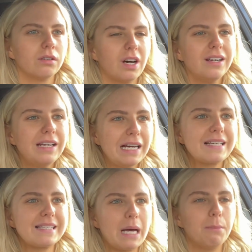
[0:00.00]
kind of like a
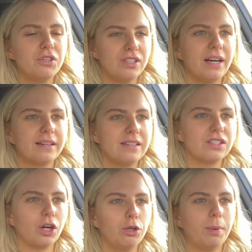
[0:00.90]
salmon
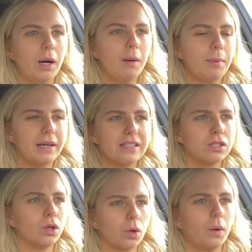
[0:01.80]
yakisoba, but it's
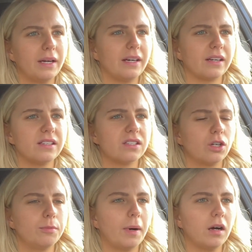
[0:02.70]
not quite
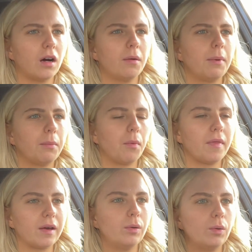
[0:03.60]
yakisoba, I can't remember what
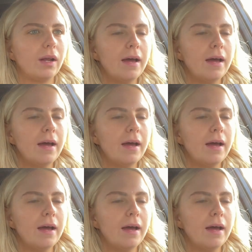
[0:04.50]
they call